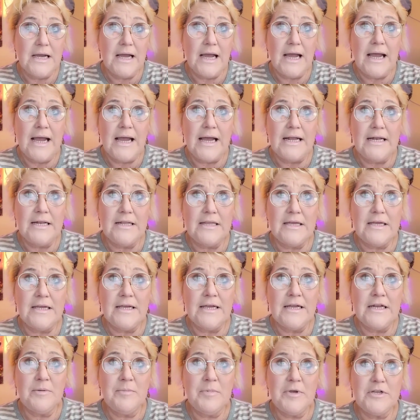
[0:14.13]
And the
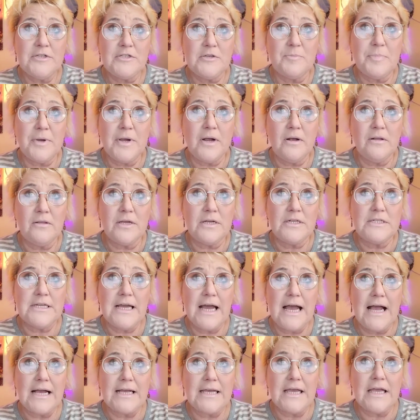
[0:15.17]
enemy is apparently
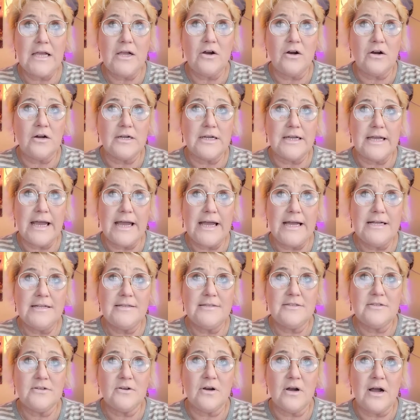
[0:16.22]
attacking our
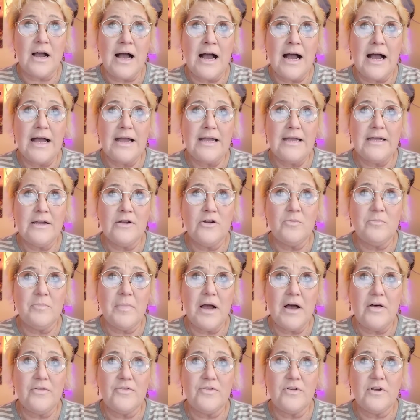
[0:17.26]
gates, our eye, ear,
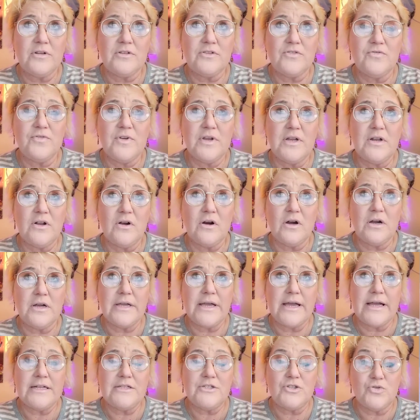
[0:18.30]
mouth, touch, feet, heart
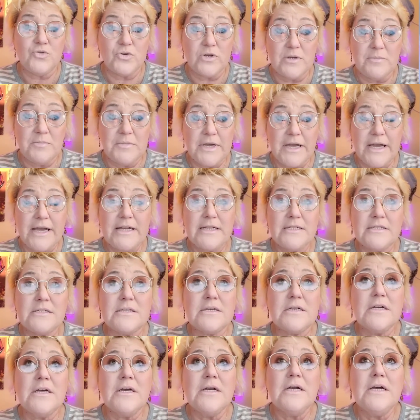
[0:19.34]
gates, dream gates.
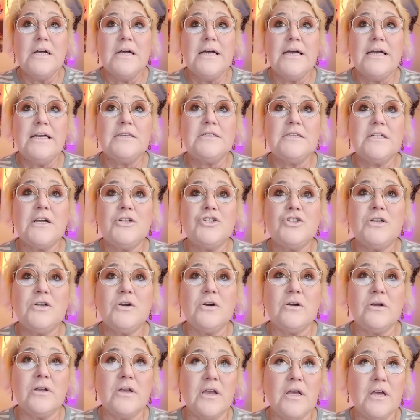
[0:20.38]
He's touching
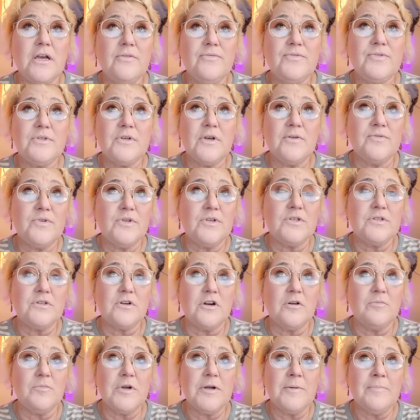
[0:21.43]
our gifts of
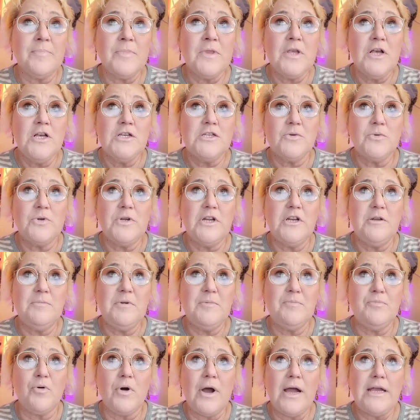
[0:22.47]
discernment. So we need to be
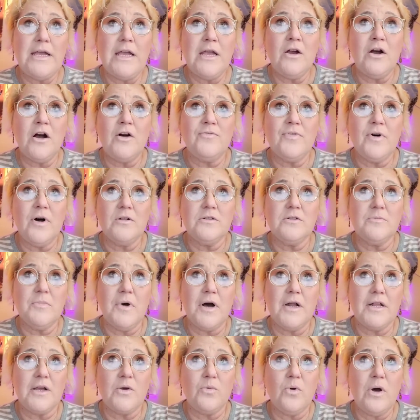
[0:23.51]
breaking off all
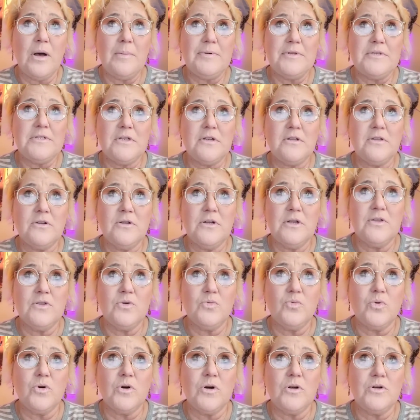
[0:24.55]
demonic weapons, including the
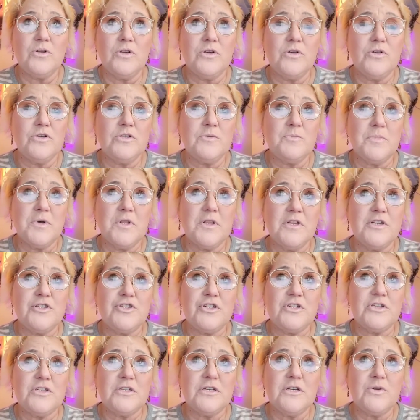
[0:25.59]
word used
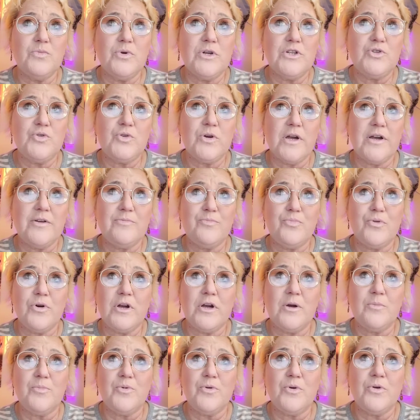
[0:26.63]
maliciously, witchcraft,
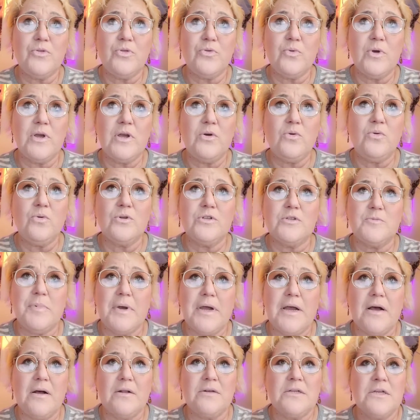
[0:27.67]
prayer, three cords
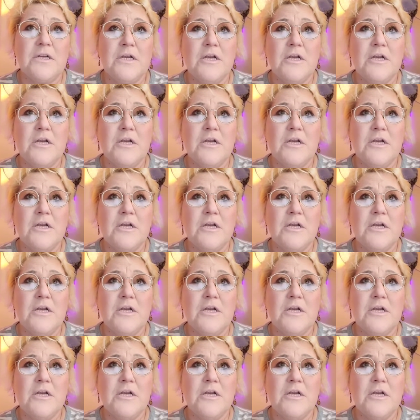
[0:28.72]
bound,